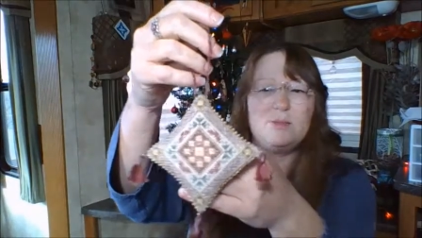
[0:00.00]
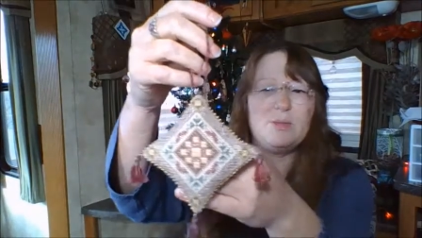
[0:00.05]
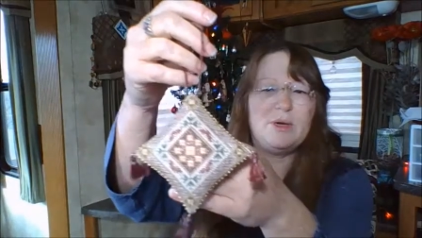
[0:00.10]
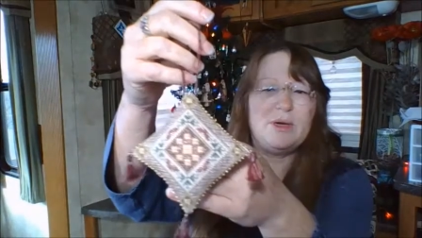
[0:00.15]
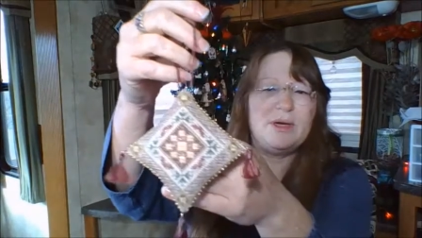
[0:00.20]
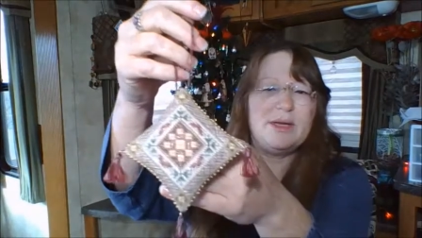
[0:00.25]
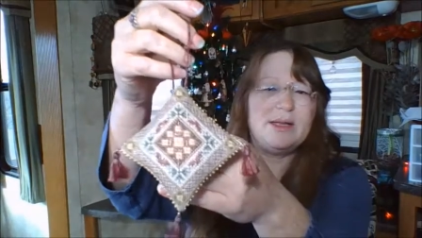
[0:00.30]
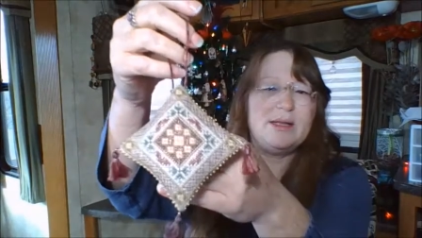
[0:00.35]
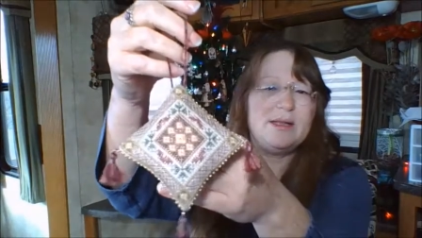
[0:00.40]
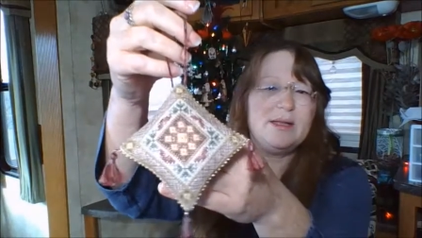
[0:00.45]

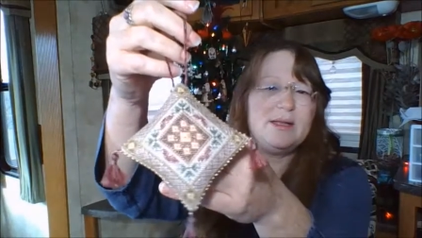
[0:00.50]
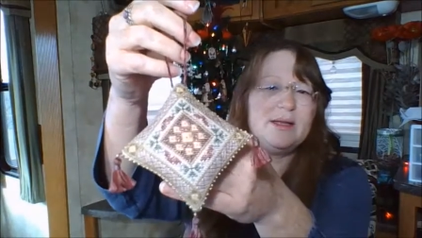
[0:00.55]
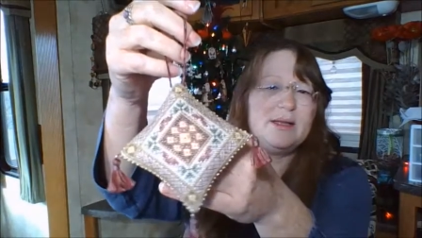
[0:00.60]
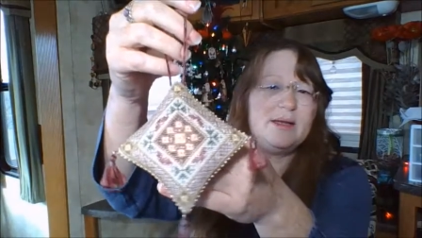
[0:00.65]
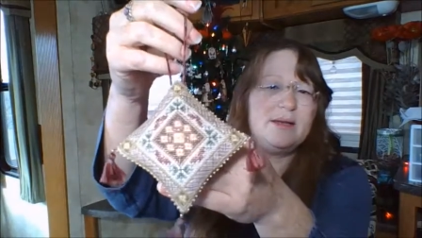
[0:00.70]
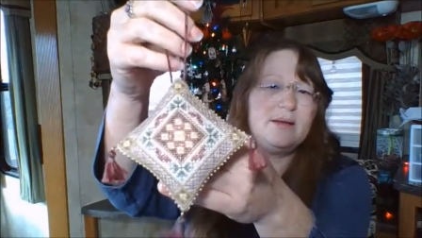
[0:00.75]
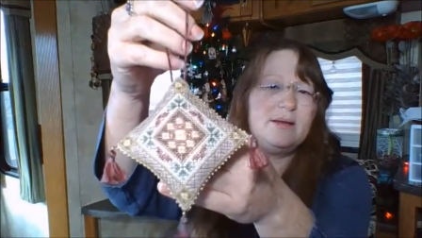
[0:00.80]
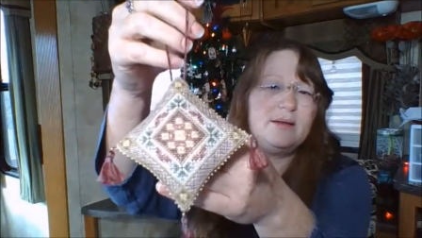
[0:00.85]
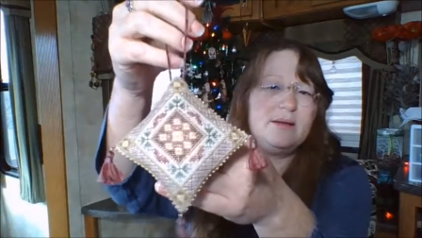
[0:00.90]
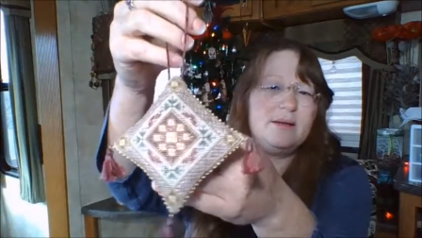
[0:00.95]
pretty
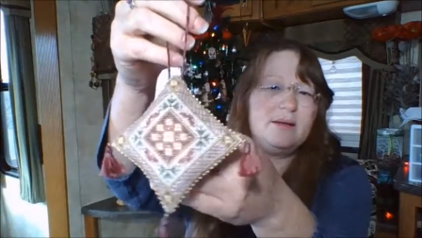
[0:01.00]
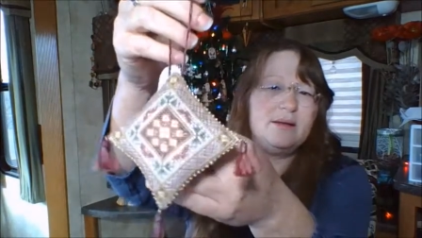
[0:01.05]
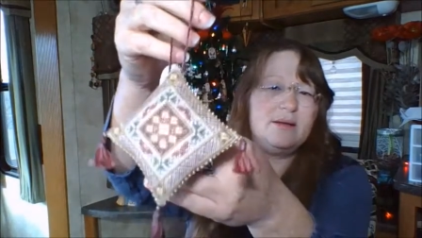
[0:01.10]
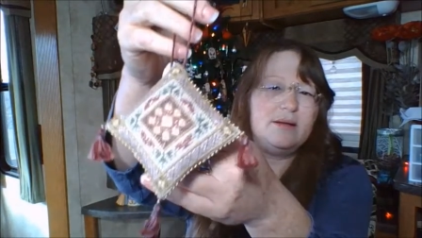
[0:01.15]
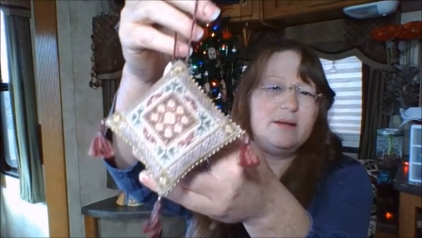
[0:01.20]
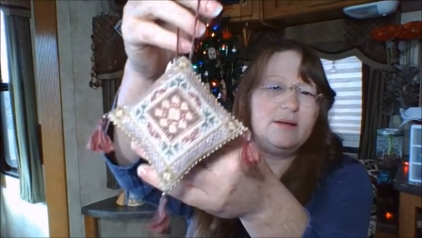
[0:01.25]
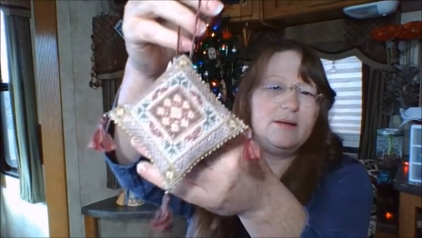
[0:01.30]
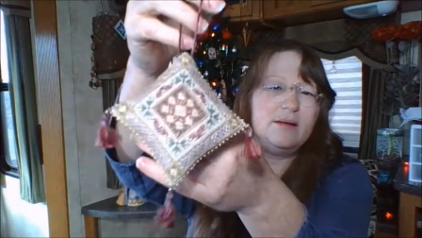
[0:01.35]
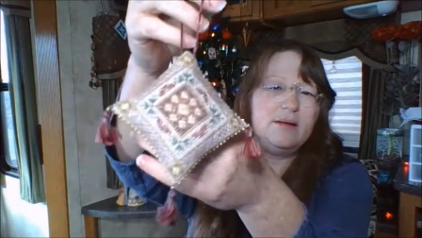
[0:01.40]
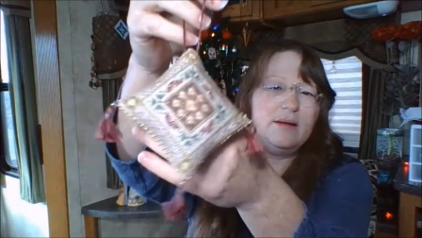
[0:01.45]
thing,
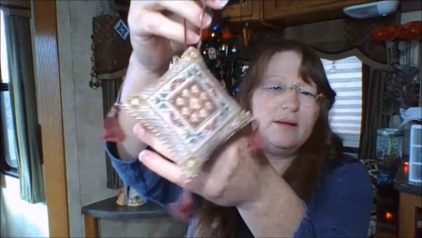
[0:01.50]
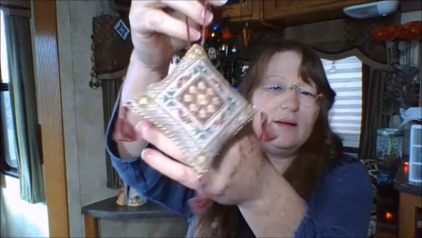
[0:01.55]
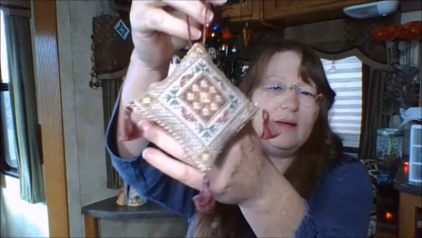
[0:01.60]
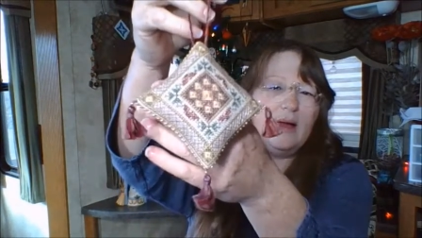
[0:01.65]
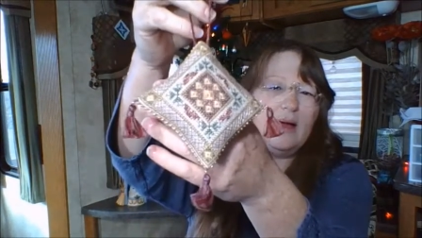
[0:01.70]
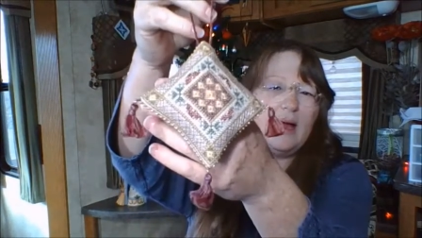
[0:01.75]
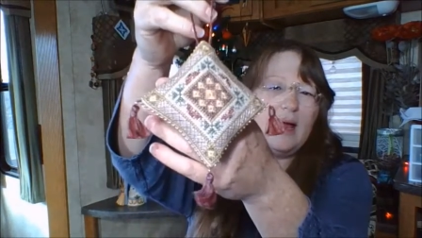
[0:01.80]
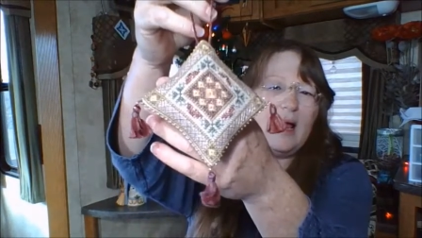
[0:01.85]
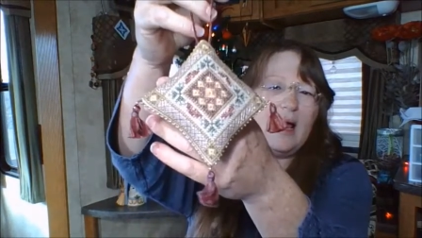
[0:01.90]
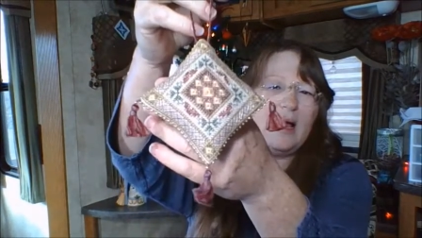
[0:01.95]

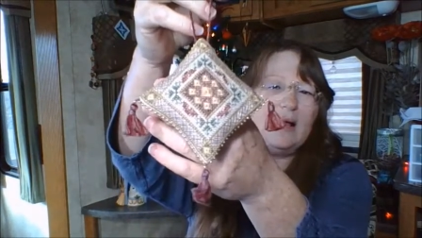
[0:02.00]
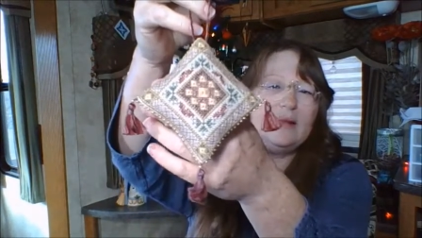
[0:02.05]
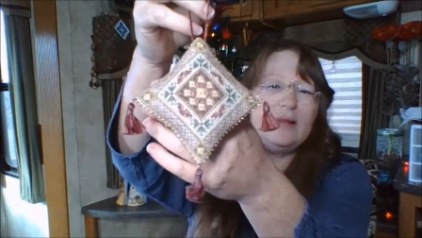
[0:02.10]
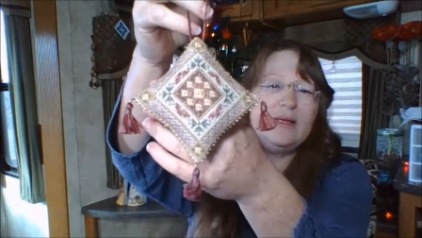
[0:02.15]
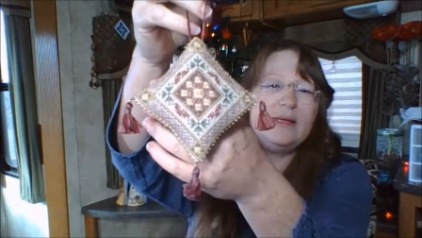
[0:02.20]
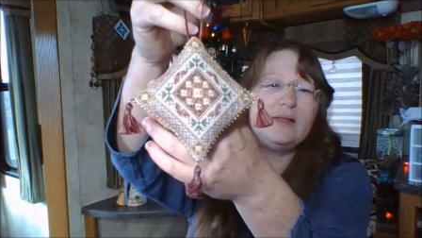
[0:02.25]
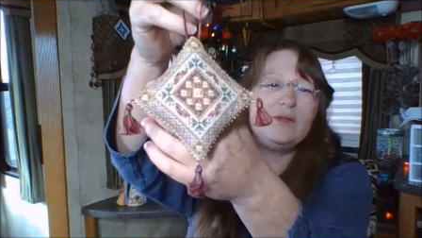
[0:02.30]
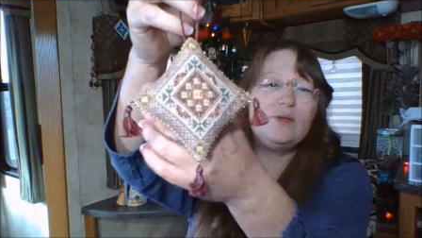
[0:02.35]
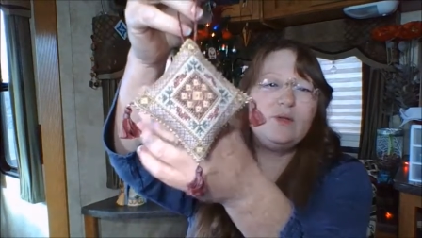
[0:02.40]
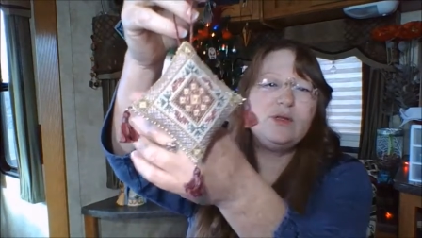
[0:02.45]
and
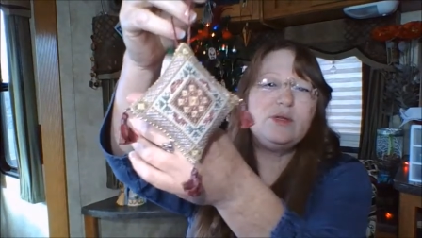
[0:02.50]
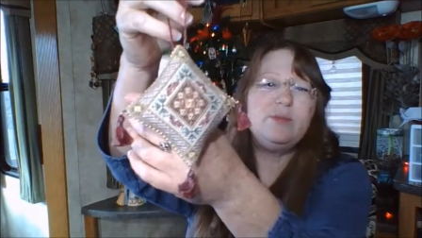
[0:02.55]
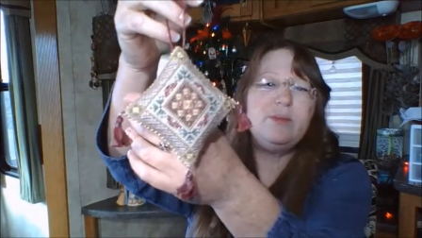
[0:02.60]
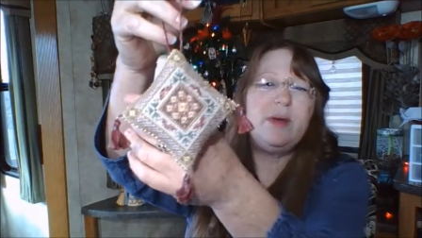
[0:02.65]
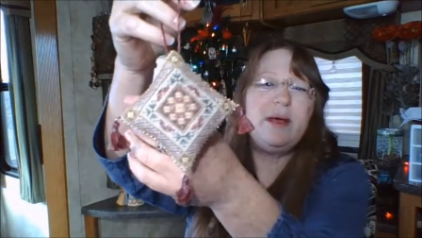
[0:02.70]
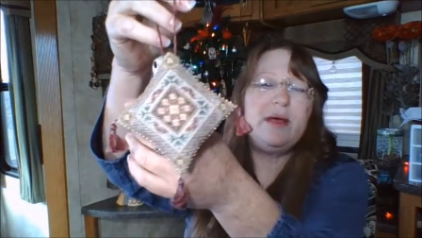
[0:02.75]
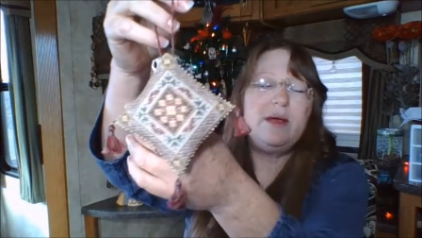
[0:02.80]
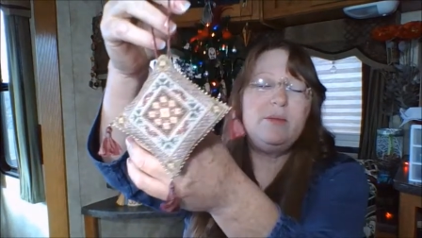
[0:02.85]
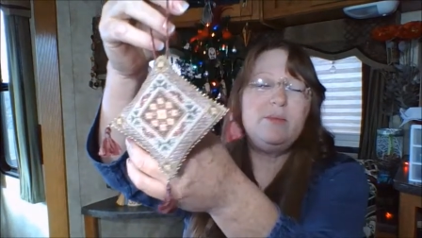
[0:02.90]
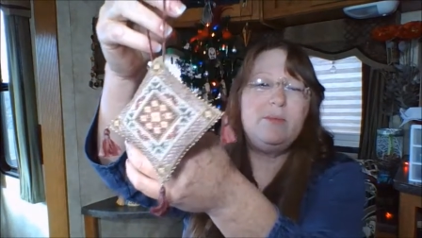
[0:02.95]
this was
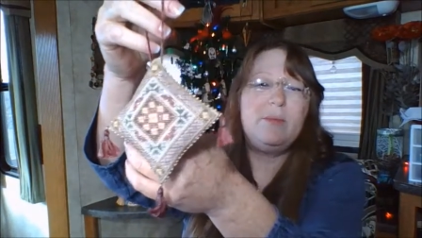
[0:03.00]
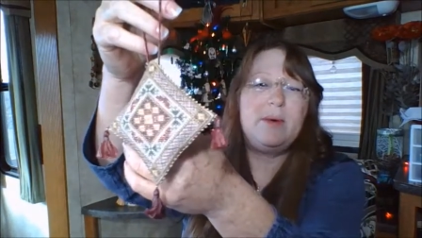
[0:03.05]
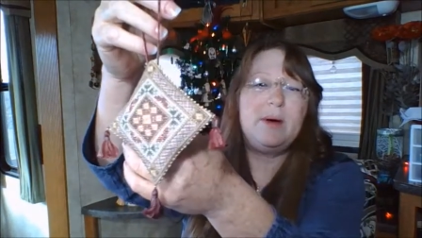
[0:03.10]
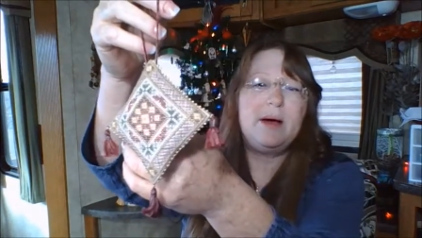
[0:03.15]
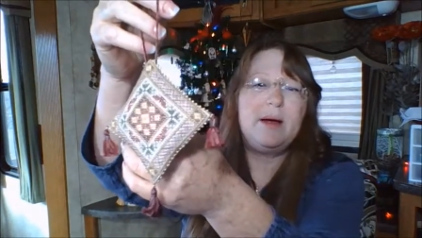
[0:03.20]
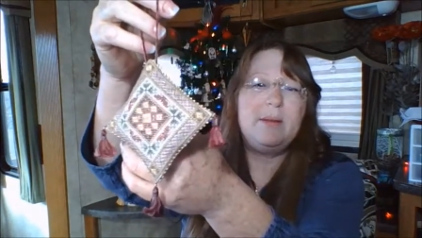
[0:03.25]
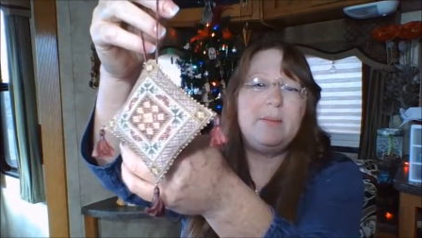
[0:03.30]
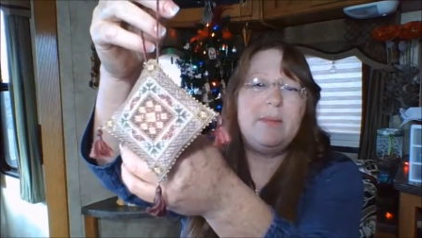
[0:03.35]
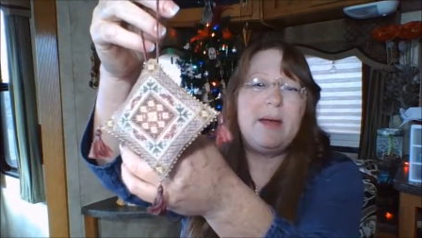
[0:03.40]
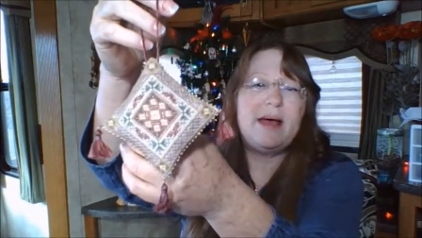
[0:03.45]
made
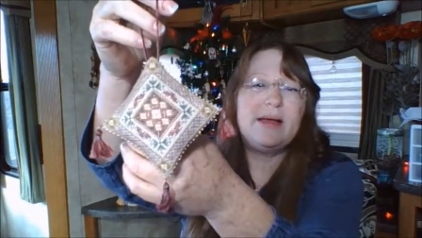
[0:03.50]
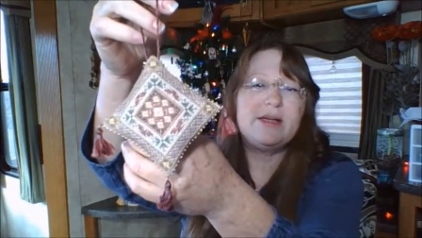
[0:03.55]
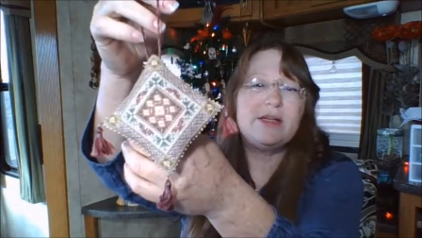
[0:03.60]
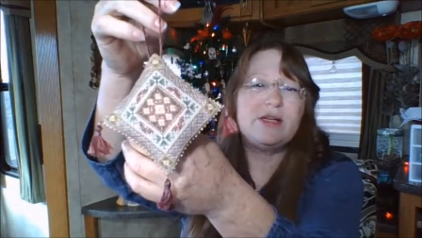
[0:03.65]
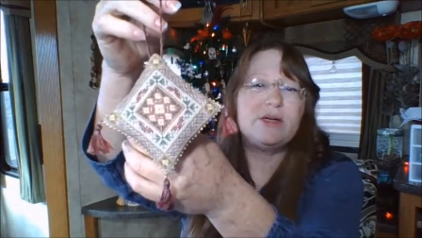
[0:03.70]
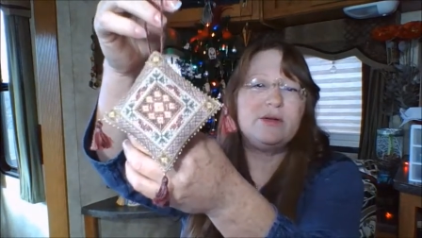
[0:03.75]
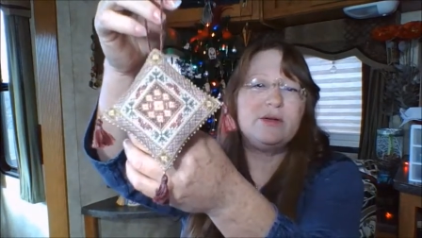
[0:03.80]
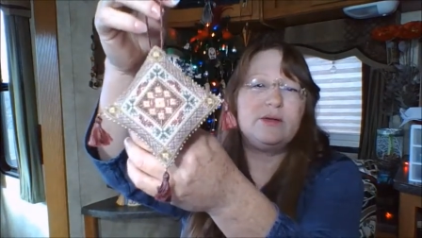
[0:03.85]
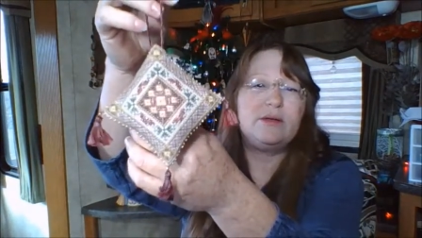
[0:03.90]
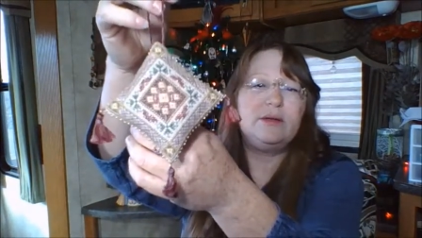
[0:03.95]
by
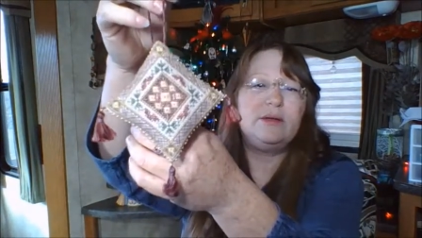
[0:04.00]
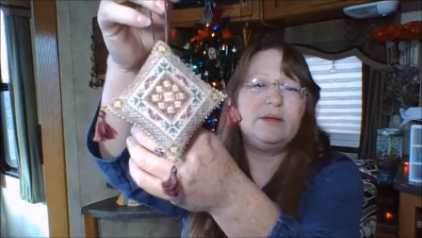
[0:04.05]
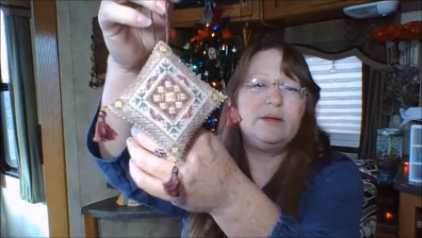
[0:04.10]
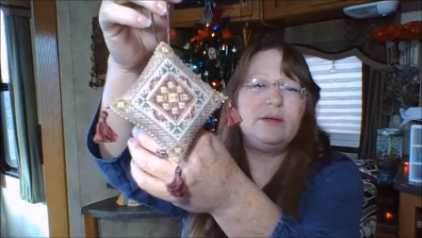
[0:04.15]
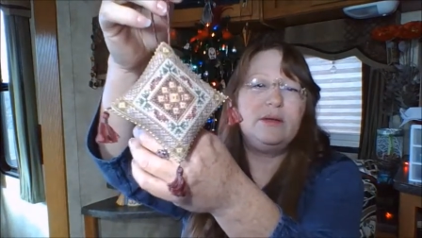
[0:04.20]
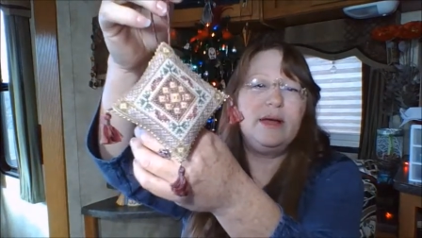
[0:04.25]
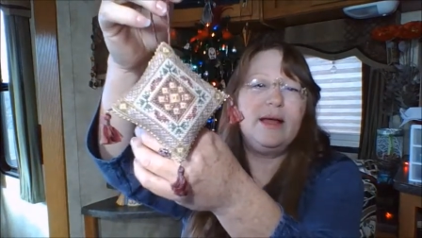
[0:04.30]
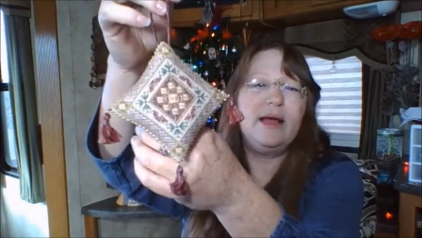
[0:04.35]
Magical,